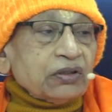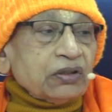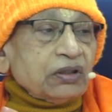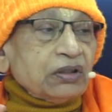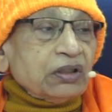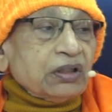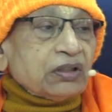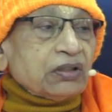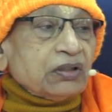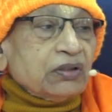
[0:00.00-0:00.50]

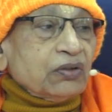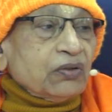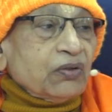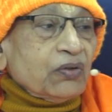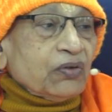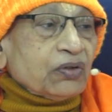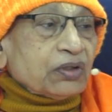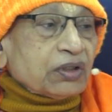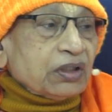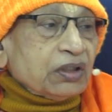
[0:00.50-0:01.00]
This
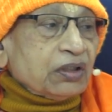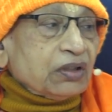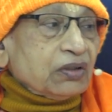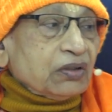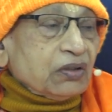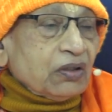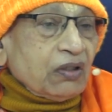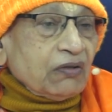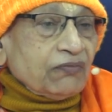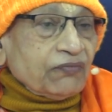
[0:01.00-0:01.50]

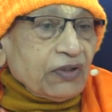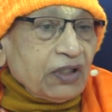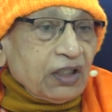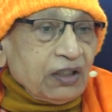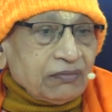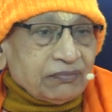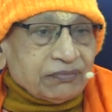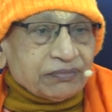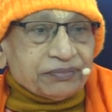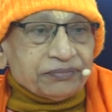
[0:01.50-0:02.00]
notion of
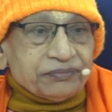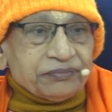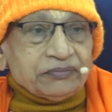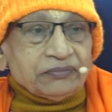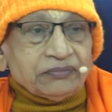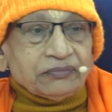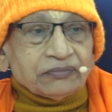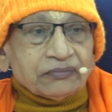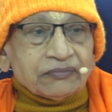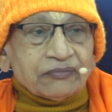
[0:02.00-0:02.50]
aham,
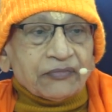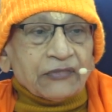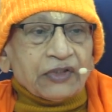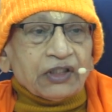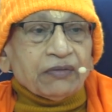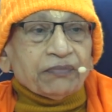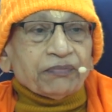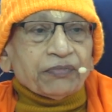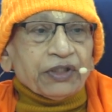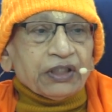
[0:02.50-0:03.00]

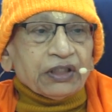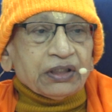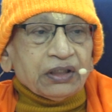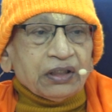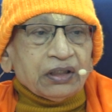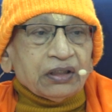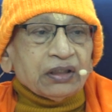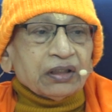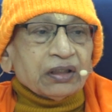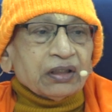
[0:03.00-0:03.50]

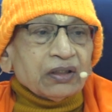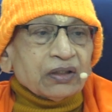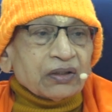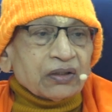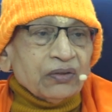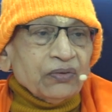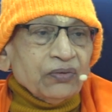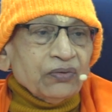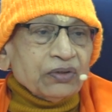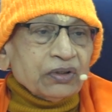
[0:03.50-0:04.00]
pratyaya, the
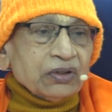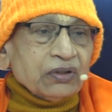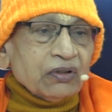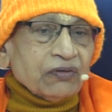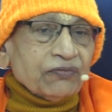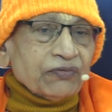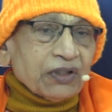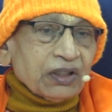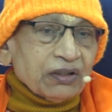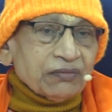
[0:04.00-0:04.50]
conclusion
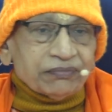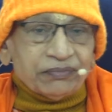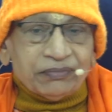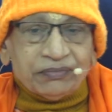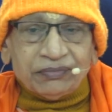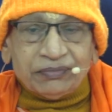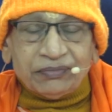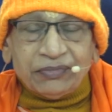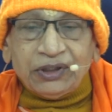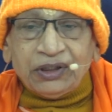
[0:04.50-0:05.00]
of
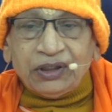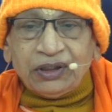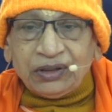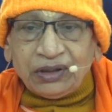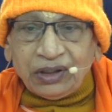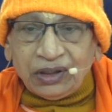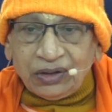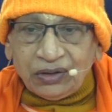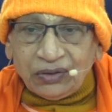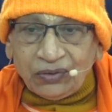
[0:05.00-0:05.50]
aham,
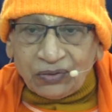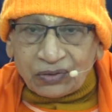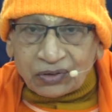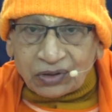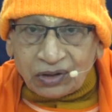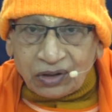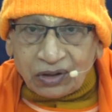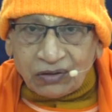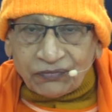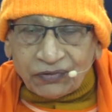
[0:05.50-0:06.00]
the
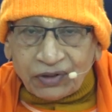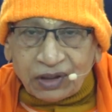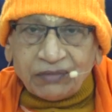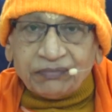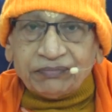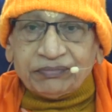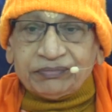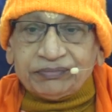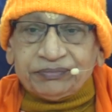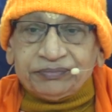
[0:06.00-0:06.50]
notion of aham.